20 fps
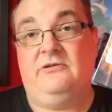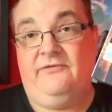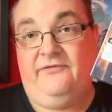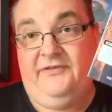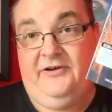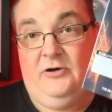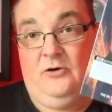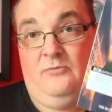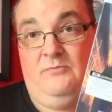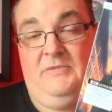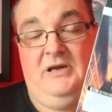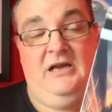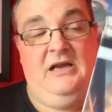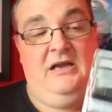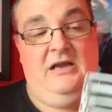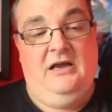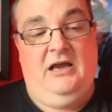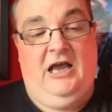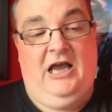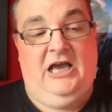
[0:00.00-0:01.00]
film
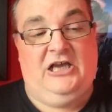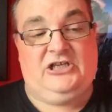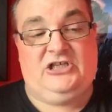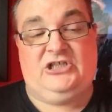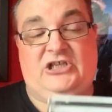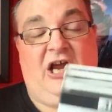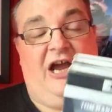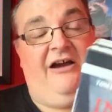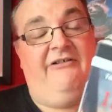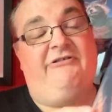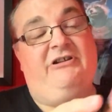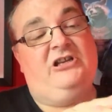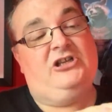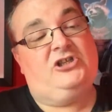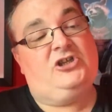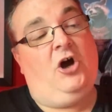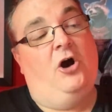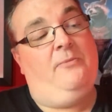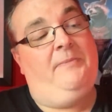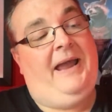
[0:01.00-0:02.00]
starring
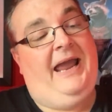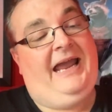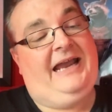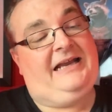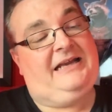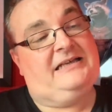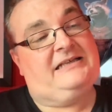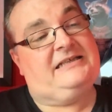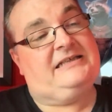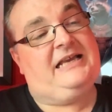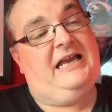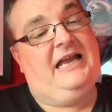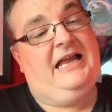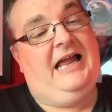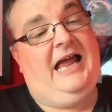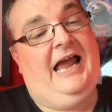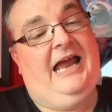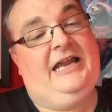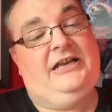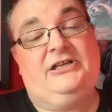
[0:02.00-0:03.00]
Tom Hanks
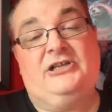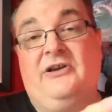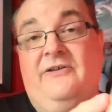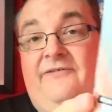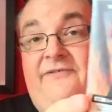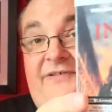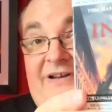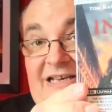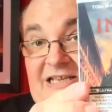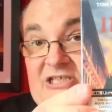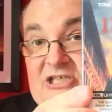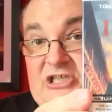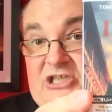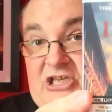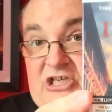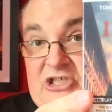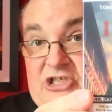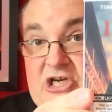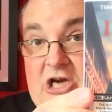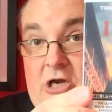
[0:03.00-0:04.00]
and
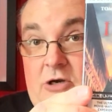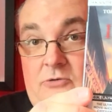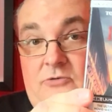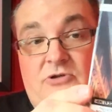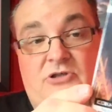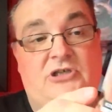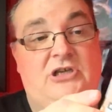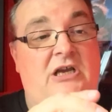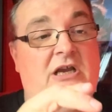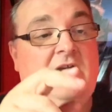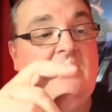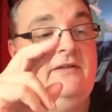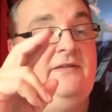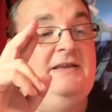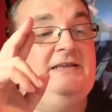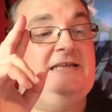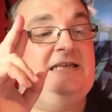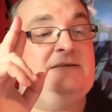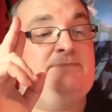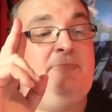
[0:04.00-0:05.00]
Felicity Jones.
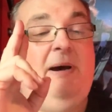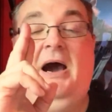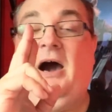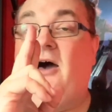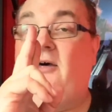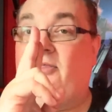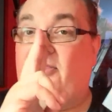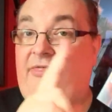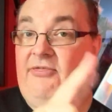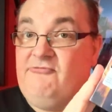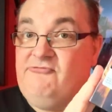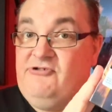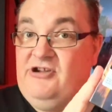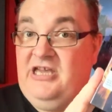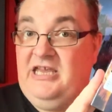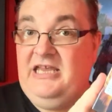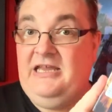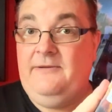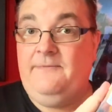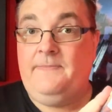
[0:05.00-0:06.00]
This is part
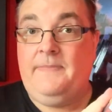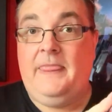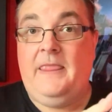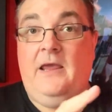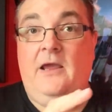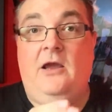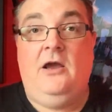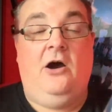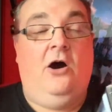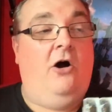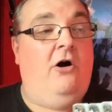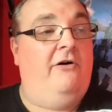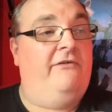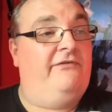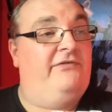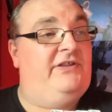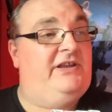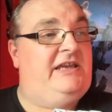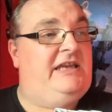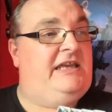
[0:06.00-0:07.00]
3
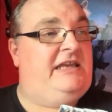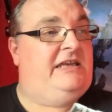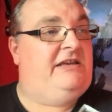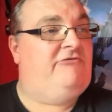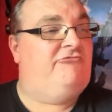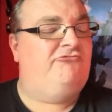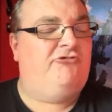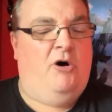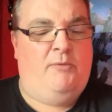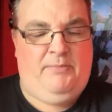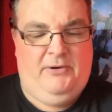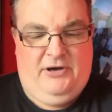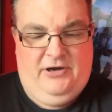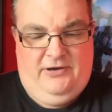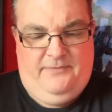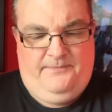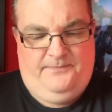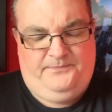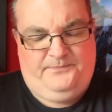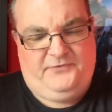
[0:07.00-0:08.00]
of the Robert
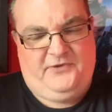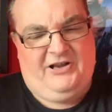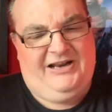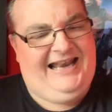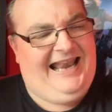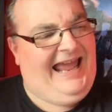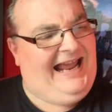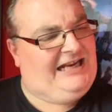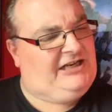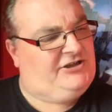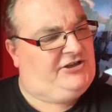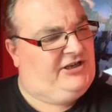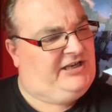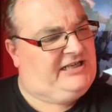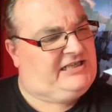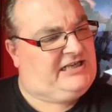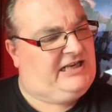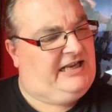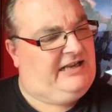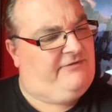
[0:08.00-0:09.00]
Langdon,
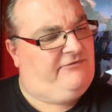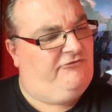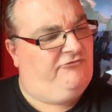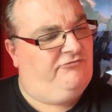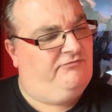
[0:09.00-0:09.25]
isn't it?